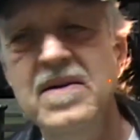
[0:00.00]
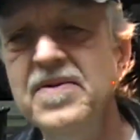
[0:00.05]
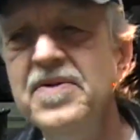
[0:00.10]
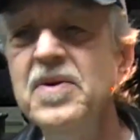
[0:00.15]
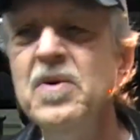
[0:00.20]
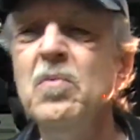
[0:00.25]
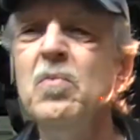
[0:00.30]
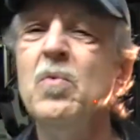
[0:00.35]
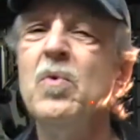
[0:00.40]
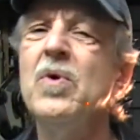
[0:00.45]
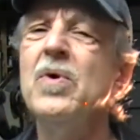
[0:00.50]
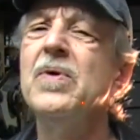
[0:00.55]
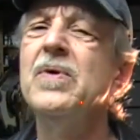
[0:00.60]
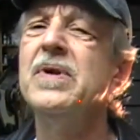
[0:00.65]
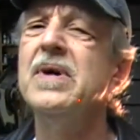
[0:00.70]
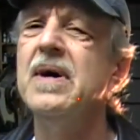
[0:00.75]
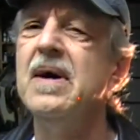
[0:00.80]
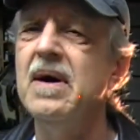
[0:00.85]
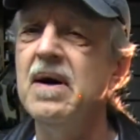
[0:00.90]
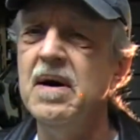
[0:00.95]
The
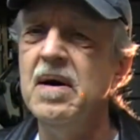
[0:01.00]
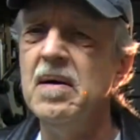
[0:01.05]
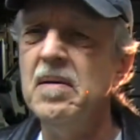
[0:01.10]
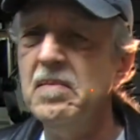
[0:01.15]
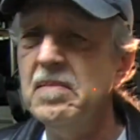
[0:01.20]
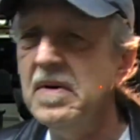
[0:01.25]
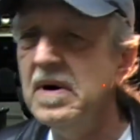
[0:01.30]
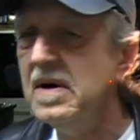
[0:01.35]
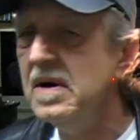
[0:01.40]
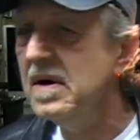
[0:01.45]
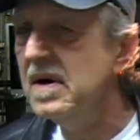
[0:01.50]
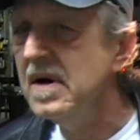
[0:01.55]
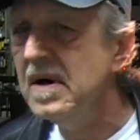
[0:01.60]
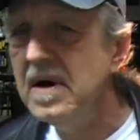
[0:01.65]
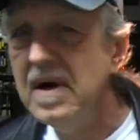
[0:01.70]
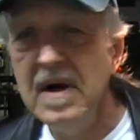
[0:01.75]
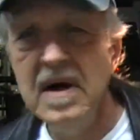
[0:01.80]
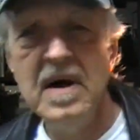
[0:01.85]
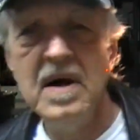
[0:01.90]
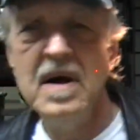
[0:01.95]
word um.
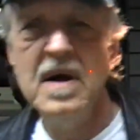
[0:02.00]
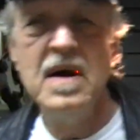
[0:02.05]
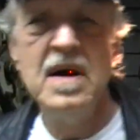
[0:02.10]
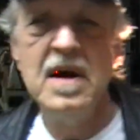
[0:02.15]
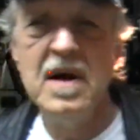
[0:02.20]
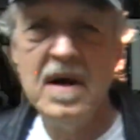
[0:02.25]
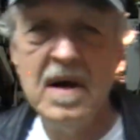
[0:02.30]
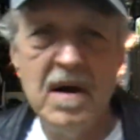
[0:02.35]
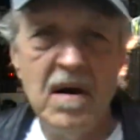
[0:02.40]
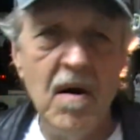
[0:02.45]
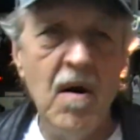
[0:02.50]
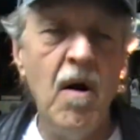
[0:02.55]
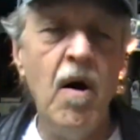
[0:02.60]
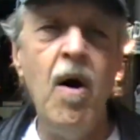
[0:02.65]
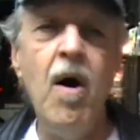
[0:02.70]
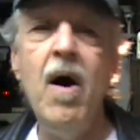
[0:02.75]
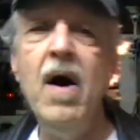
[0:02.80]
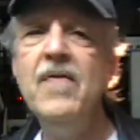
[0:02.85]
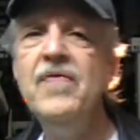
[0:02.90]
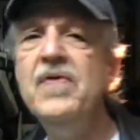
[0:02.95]

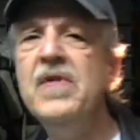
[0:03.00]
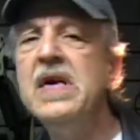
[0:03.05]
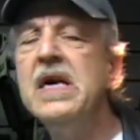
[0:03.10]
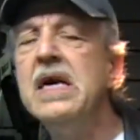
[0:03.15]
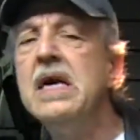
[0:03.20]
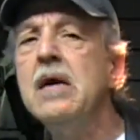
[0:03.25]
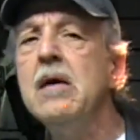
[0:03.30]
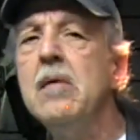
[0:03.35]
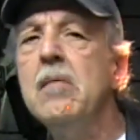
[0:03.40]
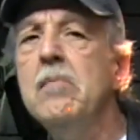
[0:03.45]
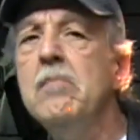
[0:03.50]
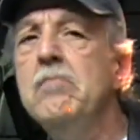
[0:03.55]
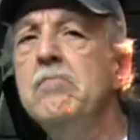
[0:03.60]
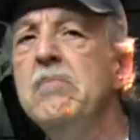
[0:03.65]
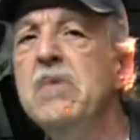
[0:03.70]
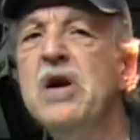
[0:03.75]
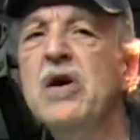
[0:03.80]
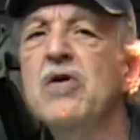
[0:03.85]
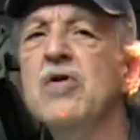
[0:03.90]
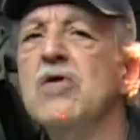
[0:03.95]
On the
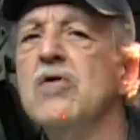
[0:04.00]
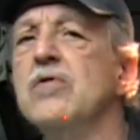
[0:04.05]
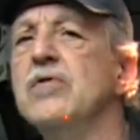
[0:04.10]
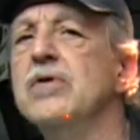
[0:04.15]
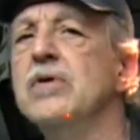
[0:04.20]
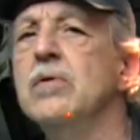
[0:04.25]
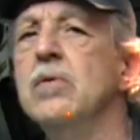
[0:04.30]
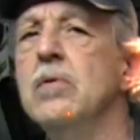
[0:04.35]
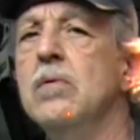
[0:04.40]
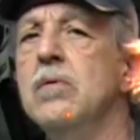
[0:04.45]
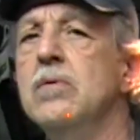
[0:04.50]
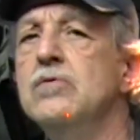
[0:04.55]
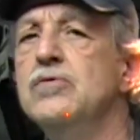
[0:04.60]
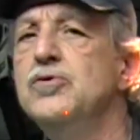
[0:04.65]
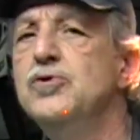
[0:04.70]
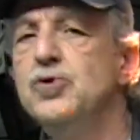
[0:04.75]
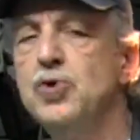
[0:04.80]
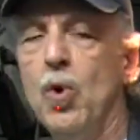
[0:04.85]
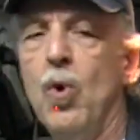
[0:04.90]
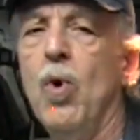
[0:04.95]
mirrored
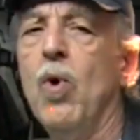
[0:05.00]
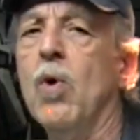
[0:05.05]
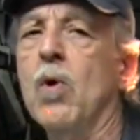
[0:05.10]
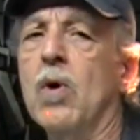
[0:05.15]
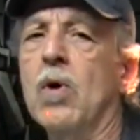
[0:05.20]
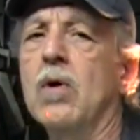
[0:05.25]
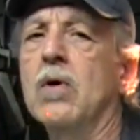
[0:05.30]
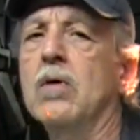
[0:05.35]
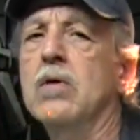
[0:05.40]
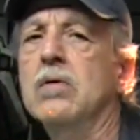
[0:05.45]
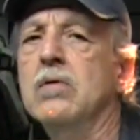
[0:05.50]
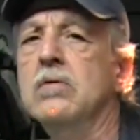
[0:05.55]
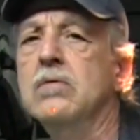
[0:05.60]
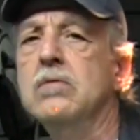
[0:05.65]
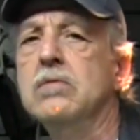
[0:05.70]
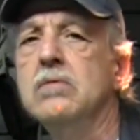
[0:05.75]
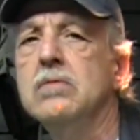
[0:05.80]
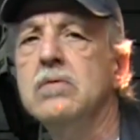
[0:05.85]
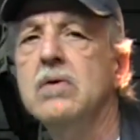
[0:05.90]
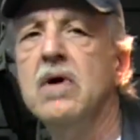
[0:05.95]
door
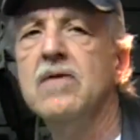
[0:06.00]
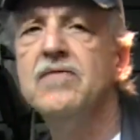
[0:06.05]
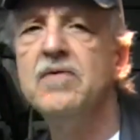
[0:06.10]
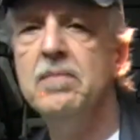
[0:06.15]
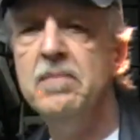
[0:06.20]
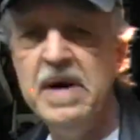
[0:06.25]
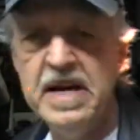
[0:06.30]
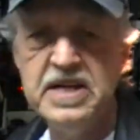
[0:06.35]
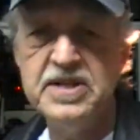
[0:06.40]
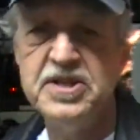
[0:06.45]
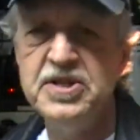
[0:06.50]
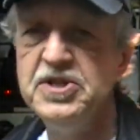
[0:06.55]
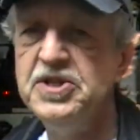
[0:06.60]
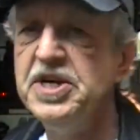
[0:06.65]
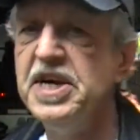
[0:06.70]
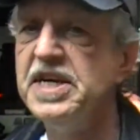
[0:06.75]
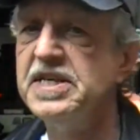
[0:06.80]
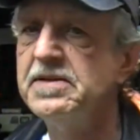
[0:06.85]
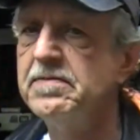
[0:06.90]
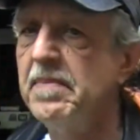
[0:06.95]
of the medicine
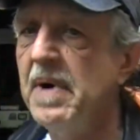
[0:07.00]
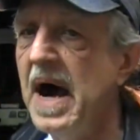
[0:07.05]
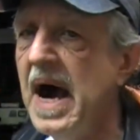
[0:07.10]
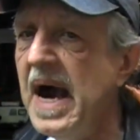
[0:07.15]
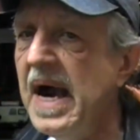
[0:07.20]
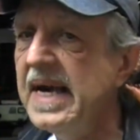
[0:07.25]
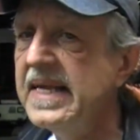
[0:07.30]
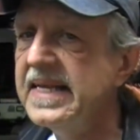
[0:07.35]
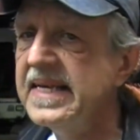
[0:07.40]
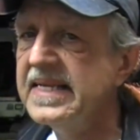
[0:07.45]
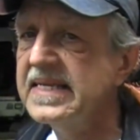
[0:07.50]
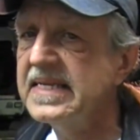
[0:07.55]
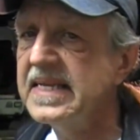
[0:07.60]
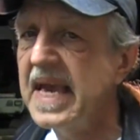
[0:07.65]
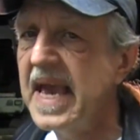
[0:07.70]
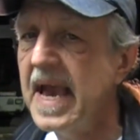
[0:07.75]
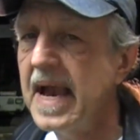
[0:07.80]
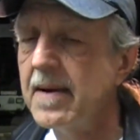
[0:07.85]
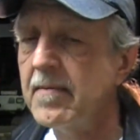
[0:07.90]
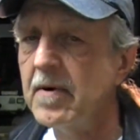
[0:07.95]
chest behind this
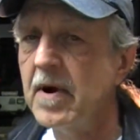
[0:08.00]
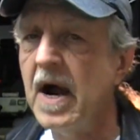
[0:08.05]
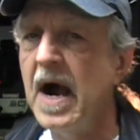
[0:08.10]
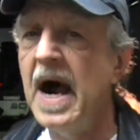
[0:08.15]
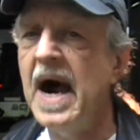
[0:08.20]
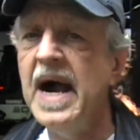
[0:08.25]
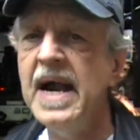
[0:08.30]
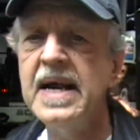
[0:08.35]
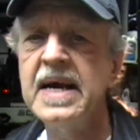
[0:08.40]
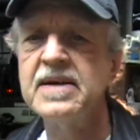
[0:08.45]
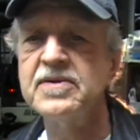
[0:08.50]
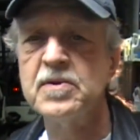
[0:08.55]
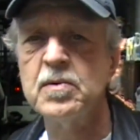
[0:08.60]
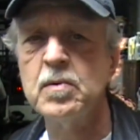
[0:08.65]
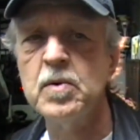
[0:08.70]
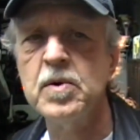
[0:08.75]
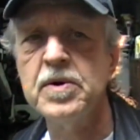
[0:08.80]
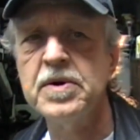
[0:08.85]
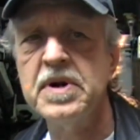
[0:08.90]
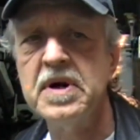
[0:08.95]
camera, I got the
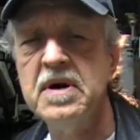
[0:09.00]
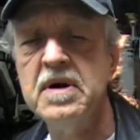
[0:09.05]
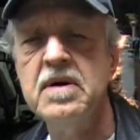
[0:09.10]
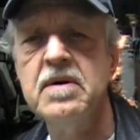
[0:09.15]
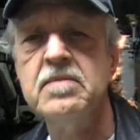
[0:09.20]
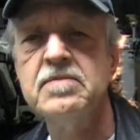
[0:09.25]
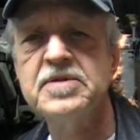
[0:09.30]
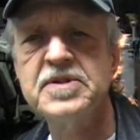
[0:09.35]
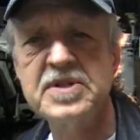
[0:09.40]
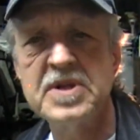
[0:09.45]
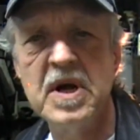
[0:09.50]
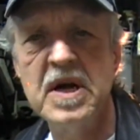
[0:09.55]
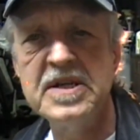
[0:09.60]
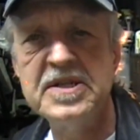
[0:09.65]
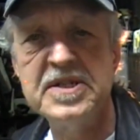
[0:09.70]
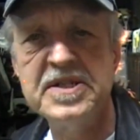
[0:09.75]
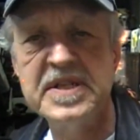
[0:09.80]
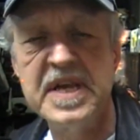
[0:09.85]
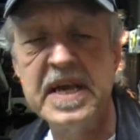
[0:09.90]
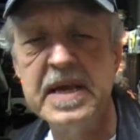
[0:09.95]
word um
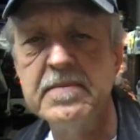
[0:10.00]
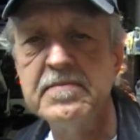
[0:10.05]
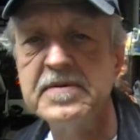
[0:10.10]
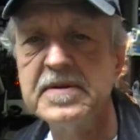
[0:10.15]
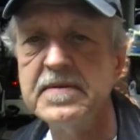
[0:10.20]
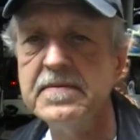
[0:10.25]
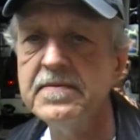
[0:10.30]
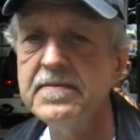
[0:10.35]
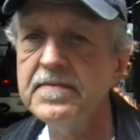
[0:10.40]
scotch taped.